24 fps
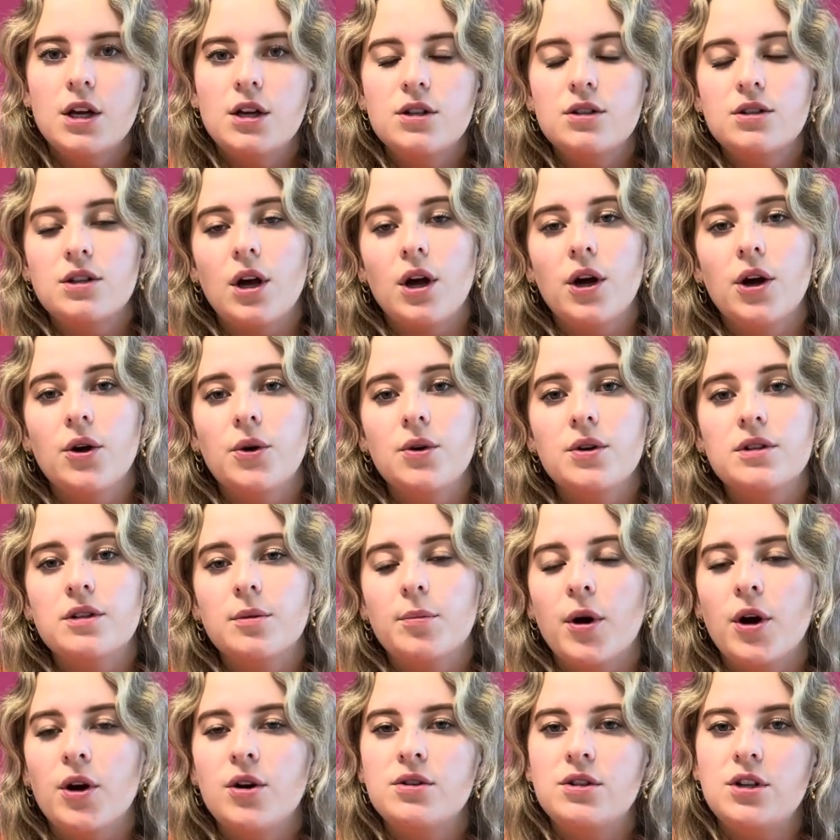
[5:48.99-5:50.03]
So
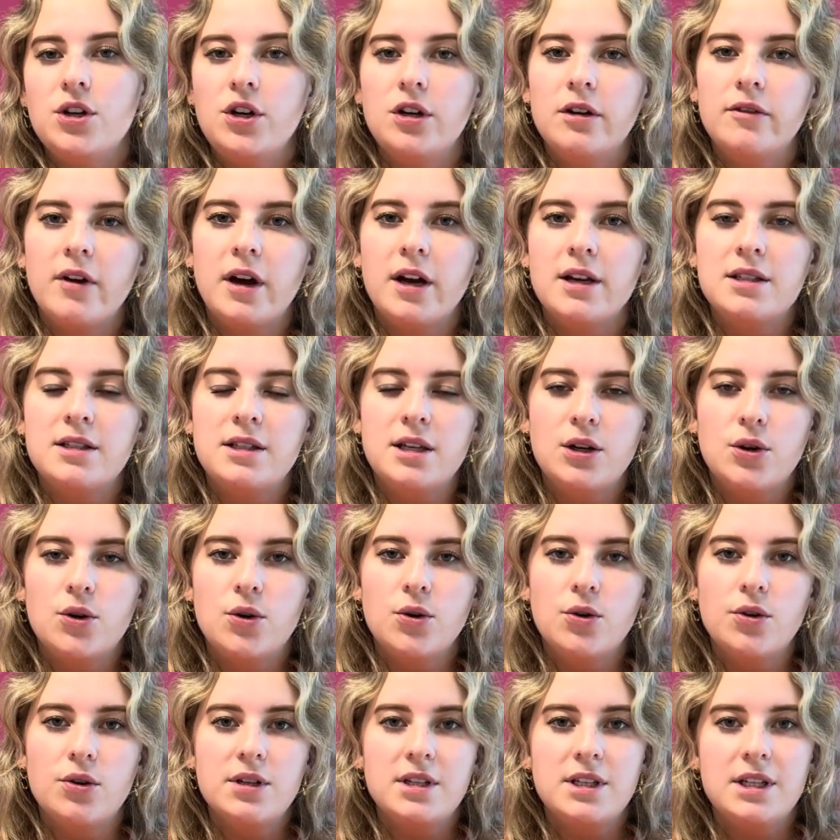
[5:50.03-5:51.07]
suppose a university
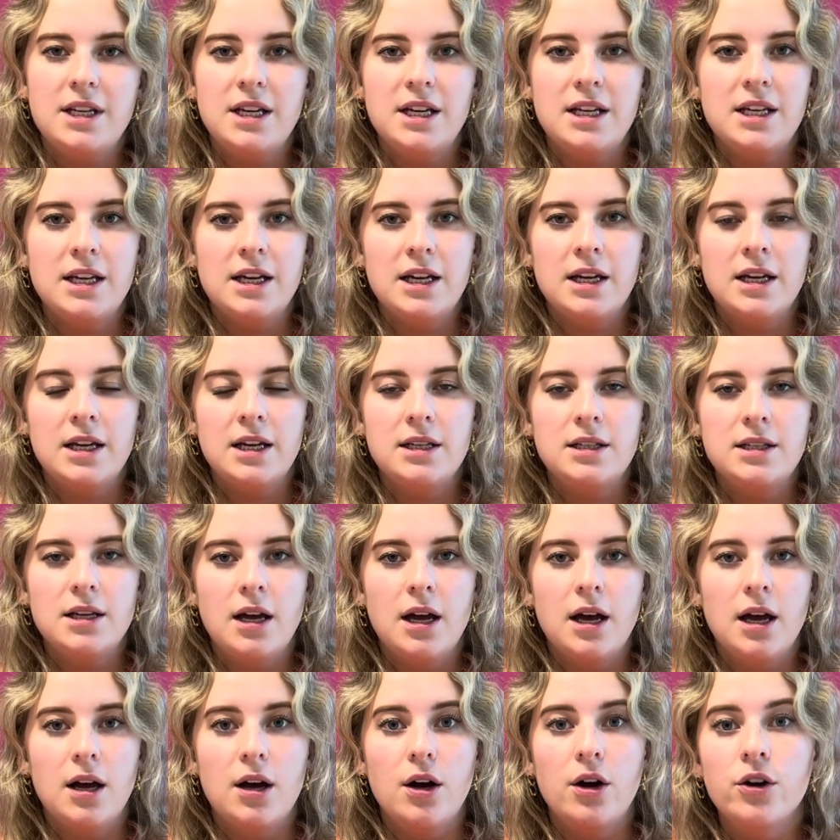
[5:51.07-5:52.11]
course needed
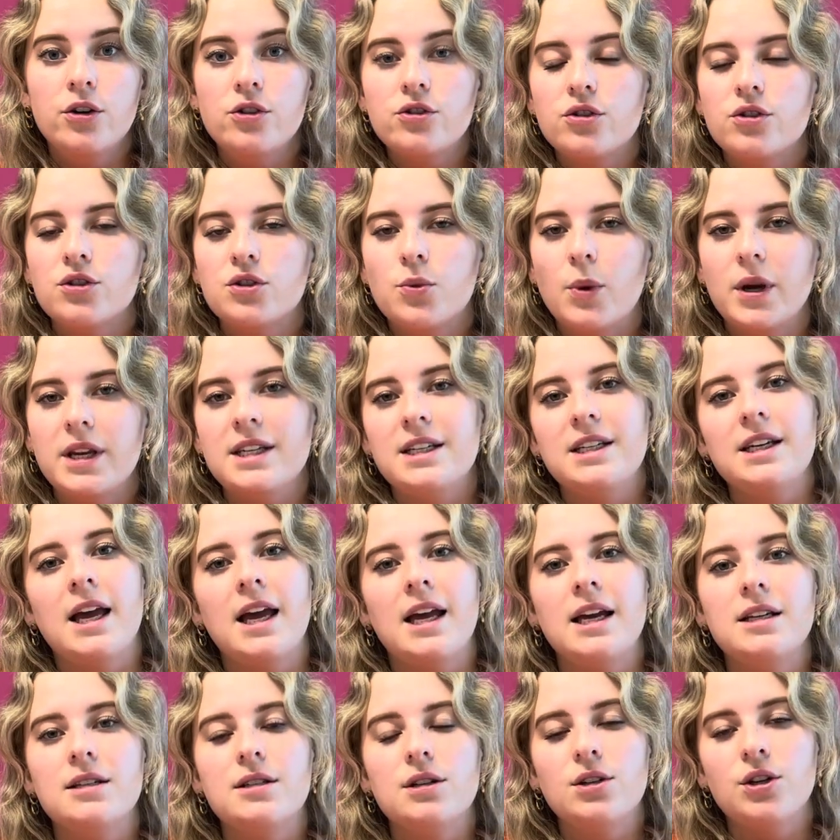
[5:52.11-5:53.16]

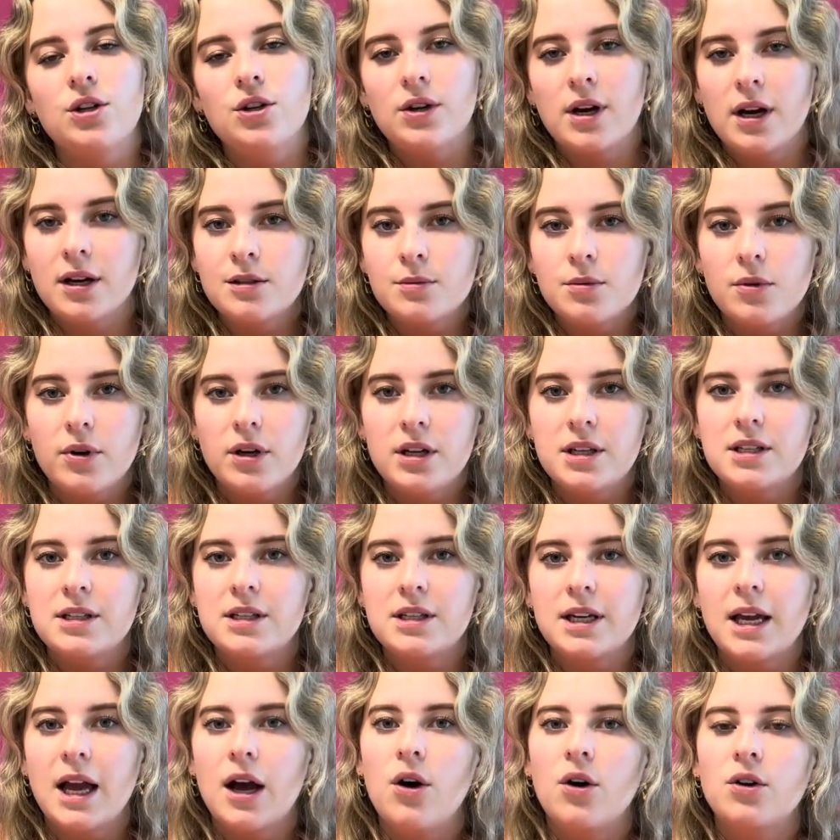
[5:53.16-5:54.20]
128 UCAS points to
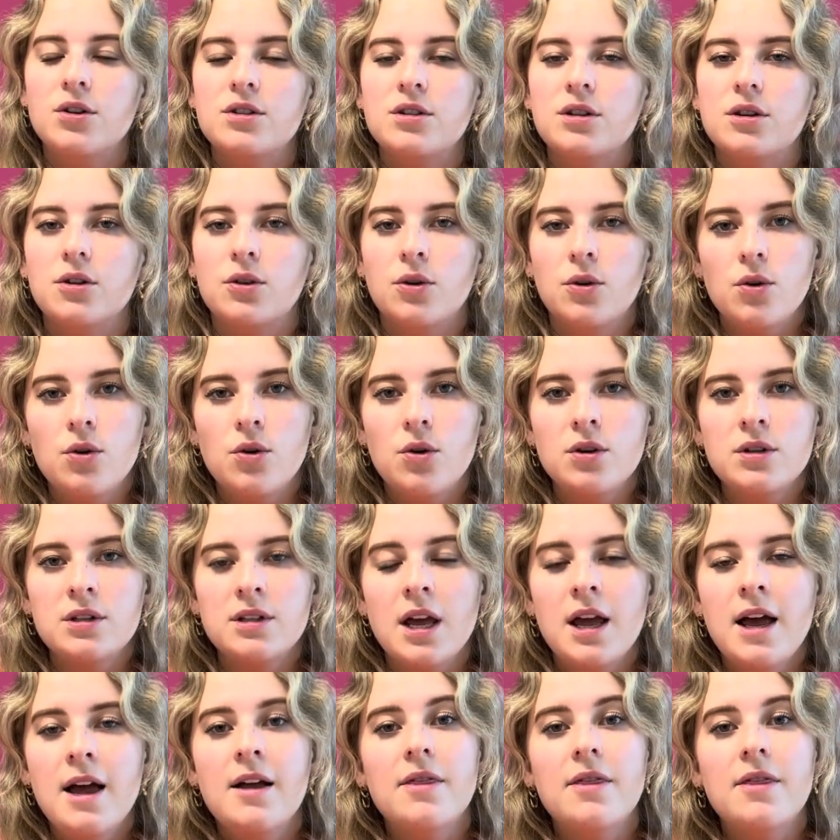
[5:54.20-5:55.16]
get onto the course,